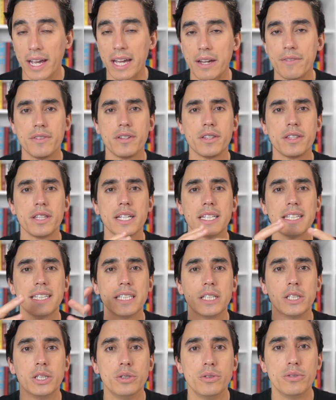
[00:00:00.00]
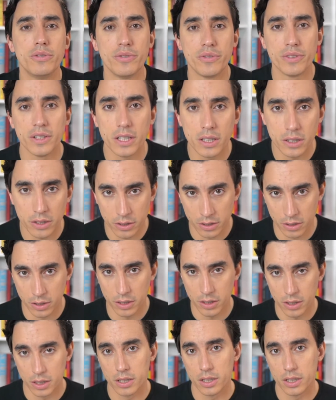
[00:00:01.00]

everything that you fear